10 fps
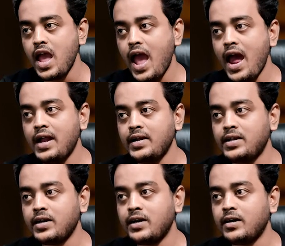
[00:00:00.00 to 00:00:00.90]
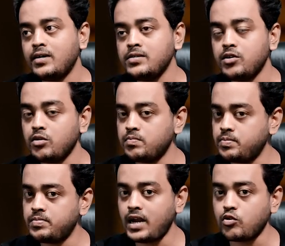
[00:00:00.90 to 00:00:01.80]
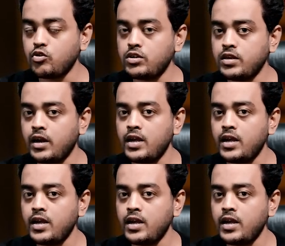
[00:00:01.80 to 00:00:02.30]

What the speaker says: and that could